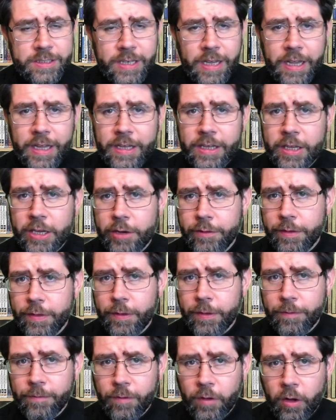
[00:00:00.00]
day here in
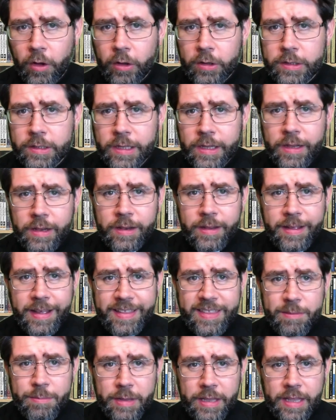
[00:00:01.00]
the fall at
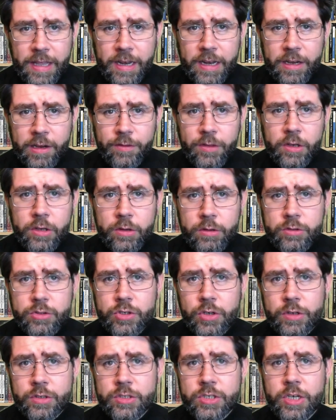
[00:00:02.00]
the beginning of the new
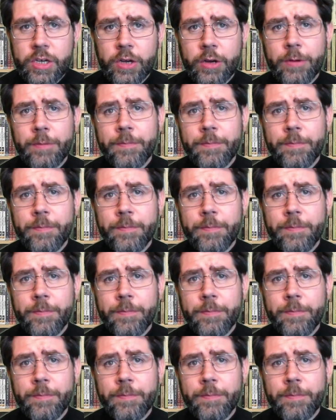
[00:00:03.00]
church year.